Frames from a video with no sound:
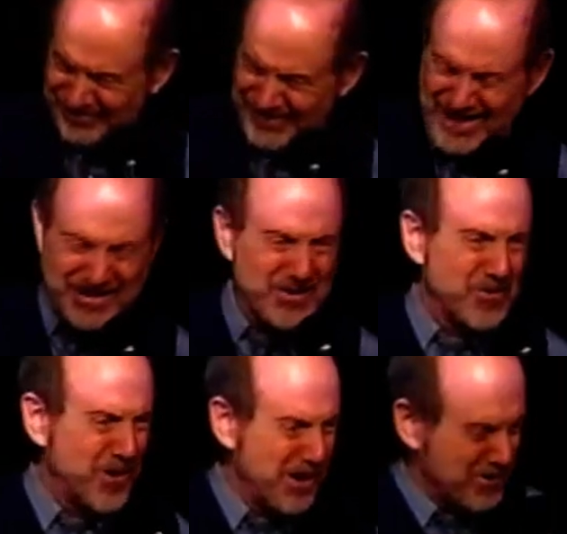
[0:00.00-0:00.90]
Not to
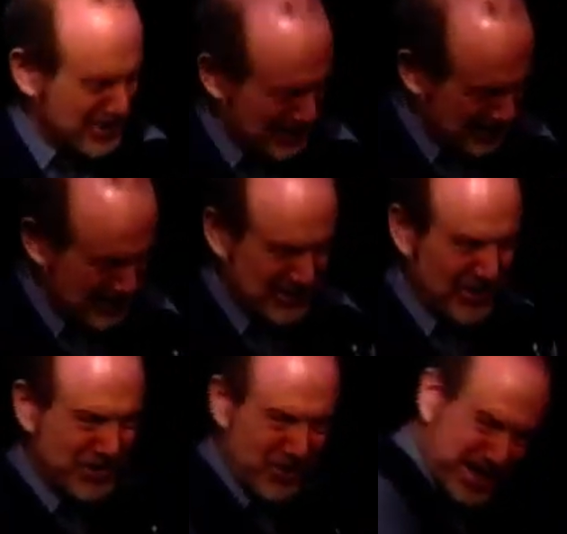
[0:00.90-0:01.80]
worry, I just
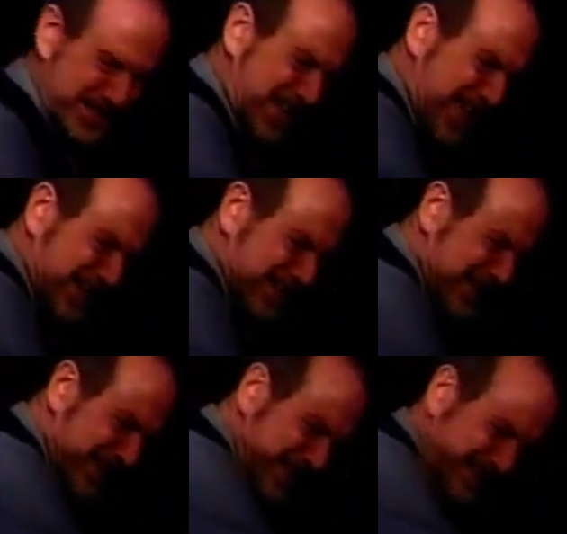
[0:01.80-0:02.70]
turned right and headed
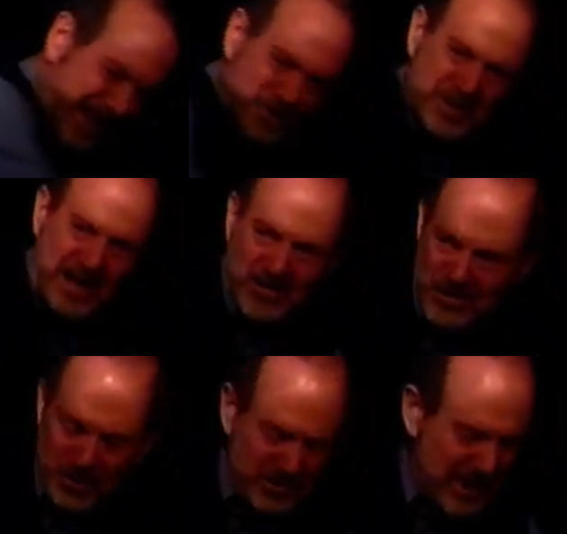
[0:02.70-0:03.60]
downtown
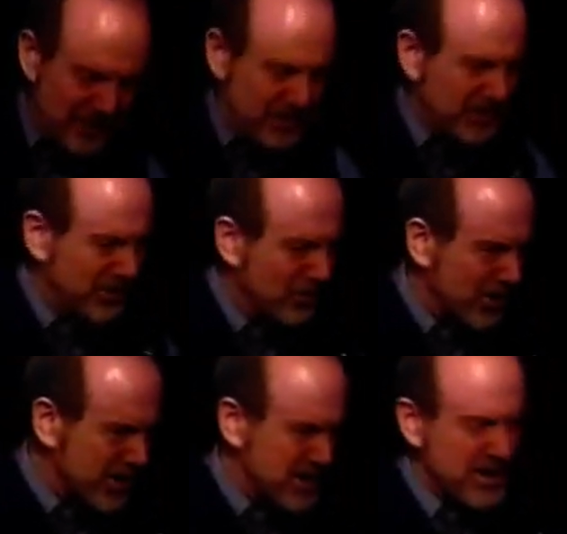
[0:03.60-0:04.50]
towards Tavern on the
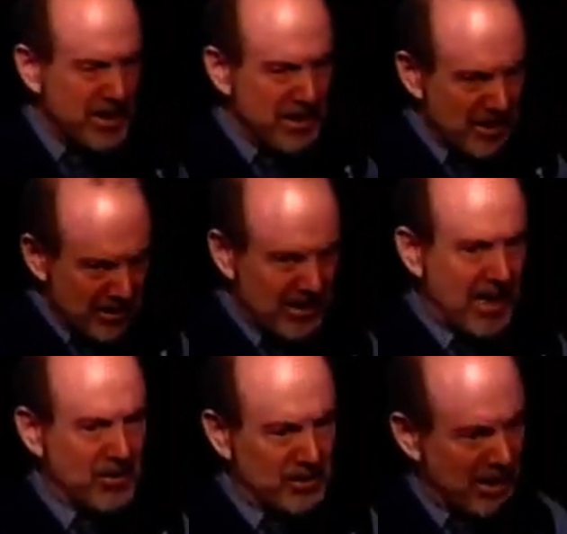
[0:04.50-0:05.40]
Green,
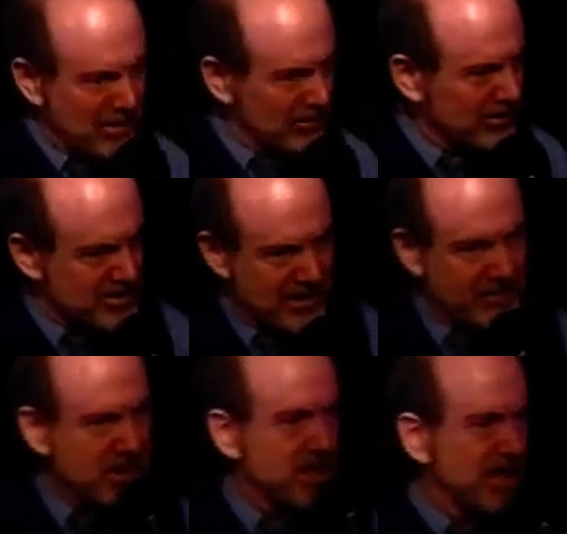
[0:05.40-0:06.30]
down, down to
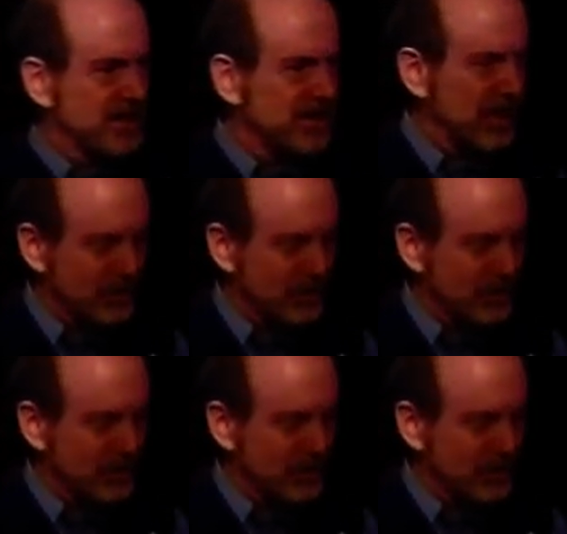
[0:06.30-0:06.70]
72nd, and I